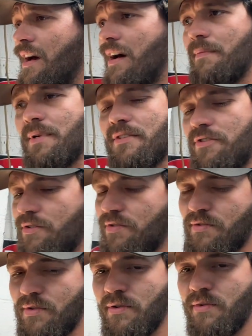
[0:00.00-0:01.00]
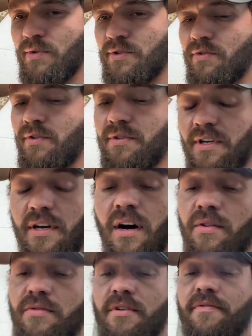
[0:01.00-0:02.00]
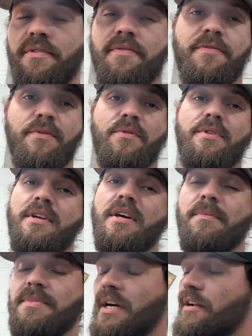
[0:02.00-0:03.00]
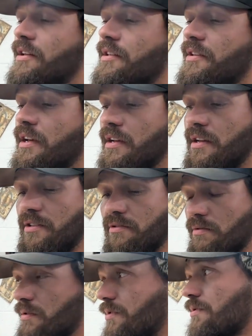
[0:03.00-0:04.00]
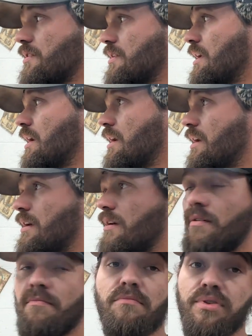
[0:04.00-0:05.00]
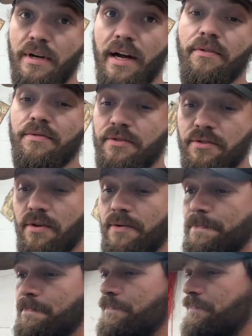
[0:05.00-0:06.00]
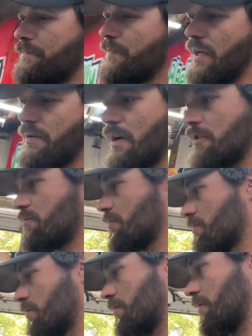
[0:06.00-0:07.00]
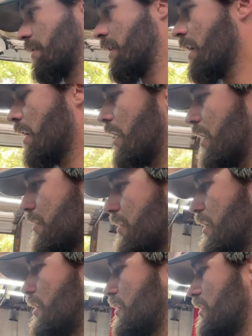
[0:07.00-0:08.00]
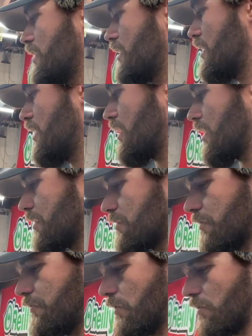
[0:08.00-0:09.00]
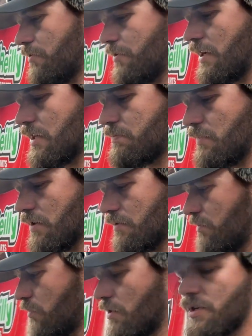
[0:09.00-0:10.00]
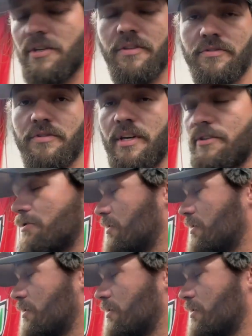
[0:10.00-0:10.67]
I'm not sure what's going on. The color of the fuel that comes out of that thing is literally brown. So not sure what's going on. And then there's a few other things, but we'll look into those next.